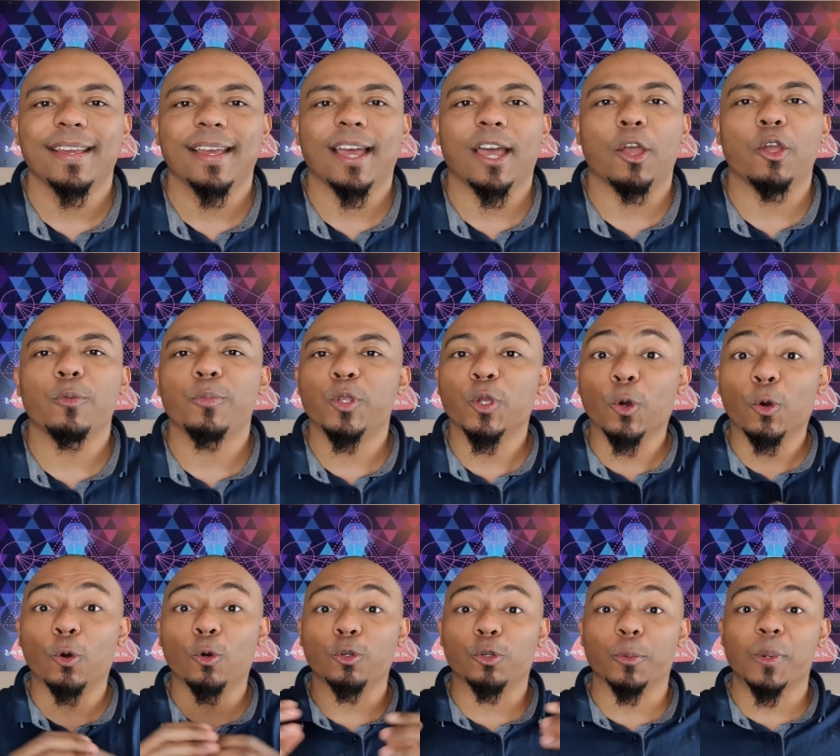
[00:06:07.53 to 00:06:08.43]
I hope you're
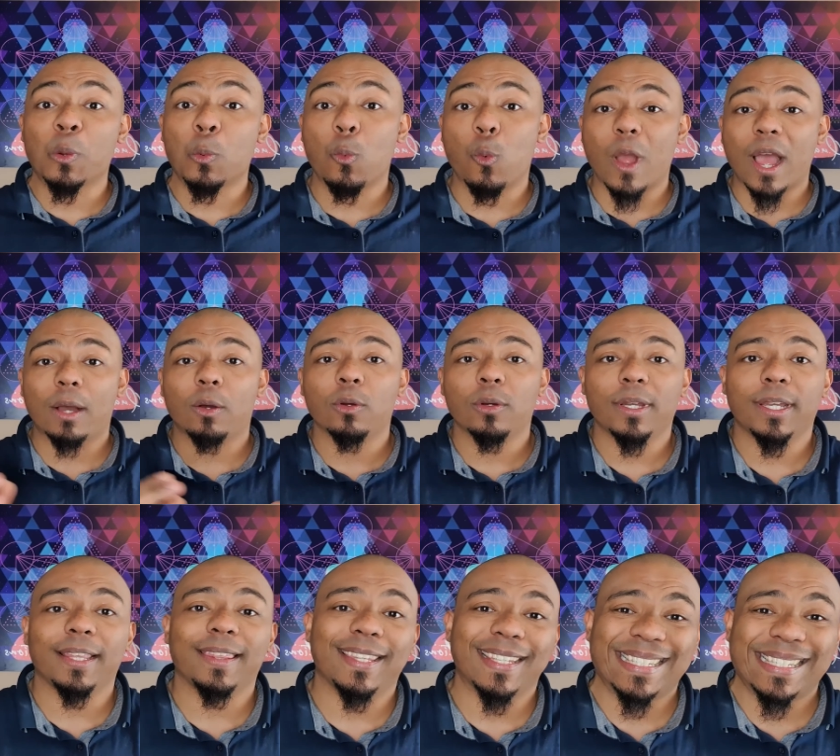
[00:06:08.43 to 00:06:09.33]
all doing well
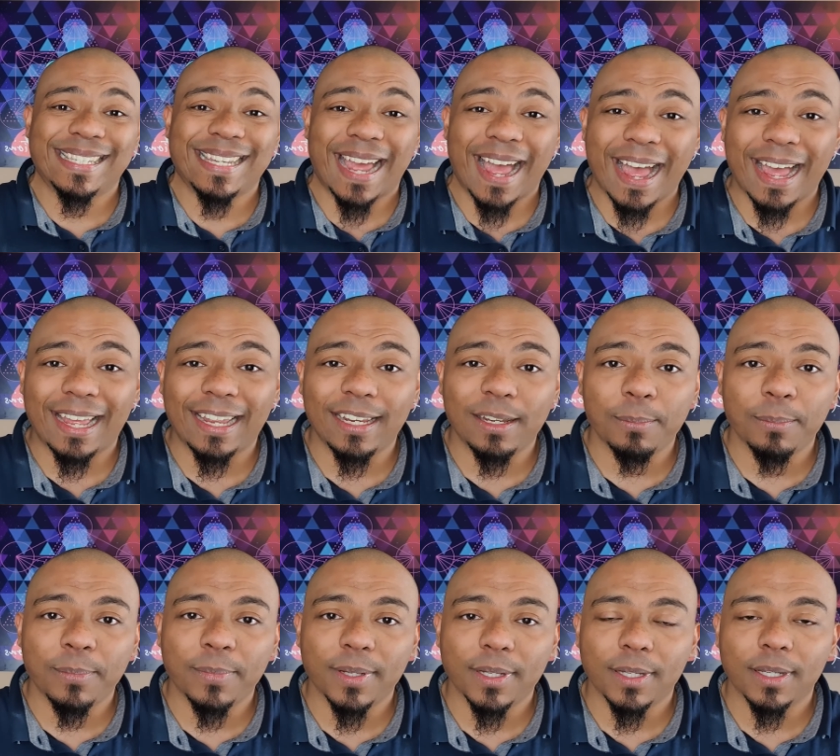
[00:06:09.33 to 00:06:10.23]
in this
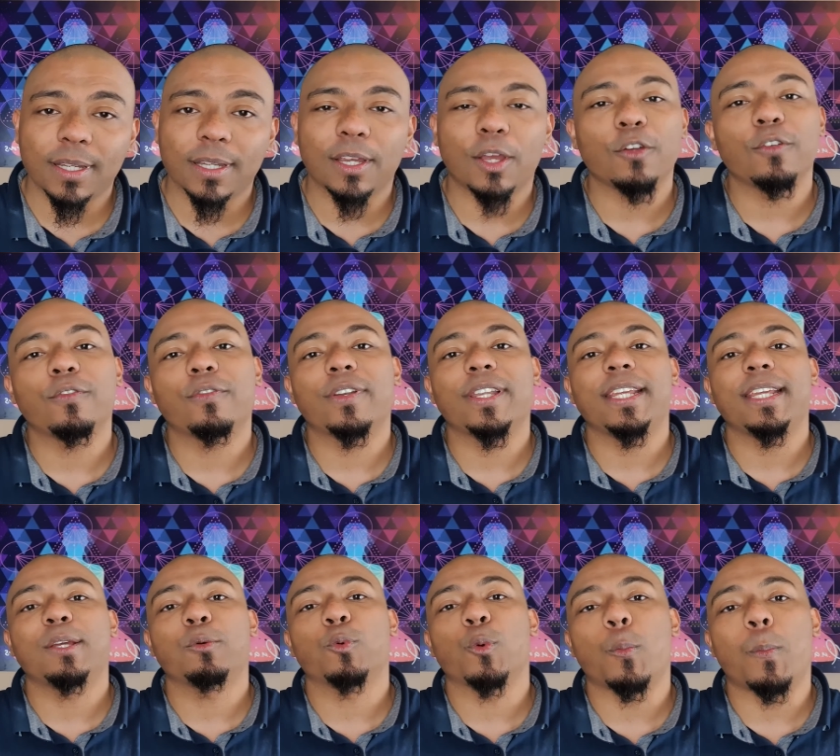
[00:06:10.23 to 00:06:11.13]
time. Hopefully
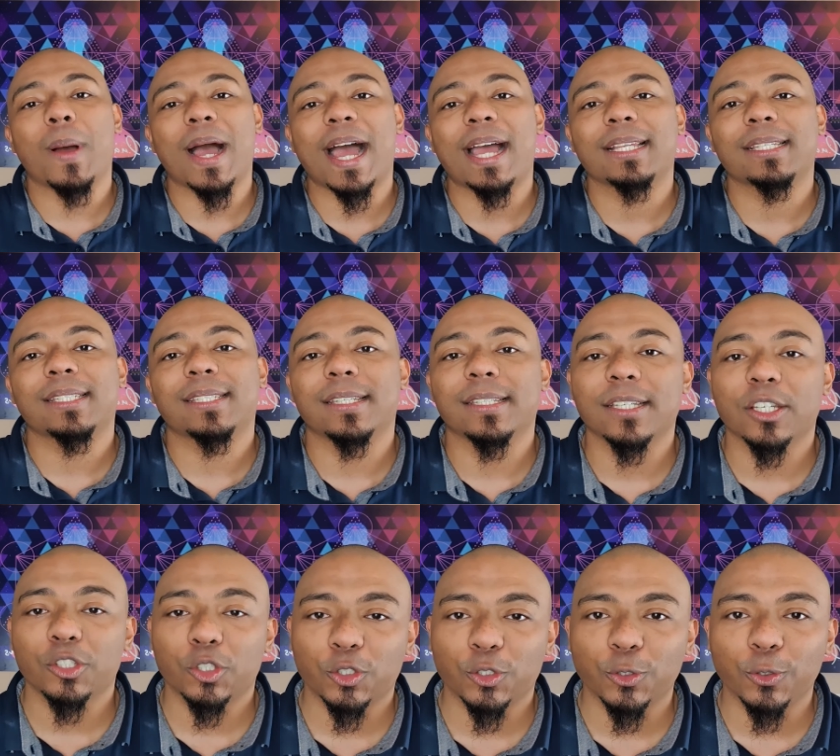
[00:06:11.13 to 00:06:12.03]
it will pass
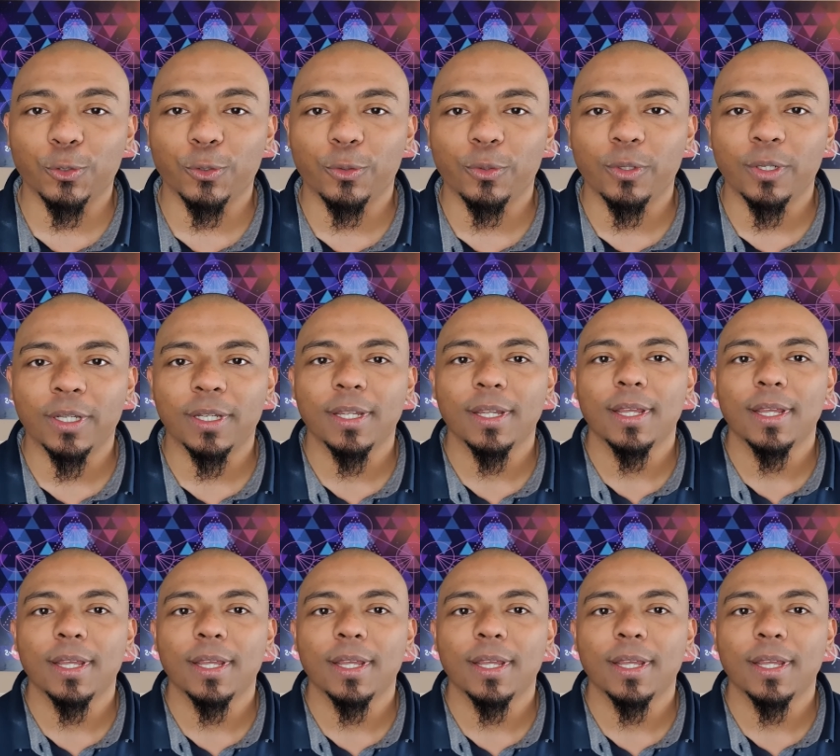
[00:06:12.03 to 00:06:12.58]
soon.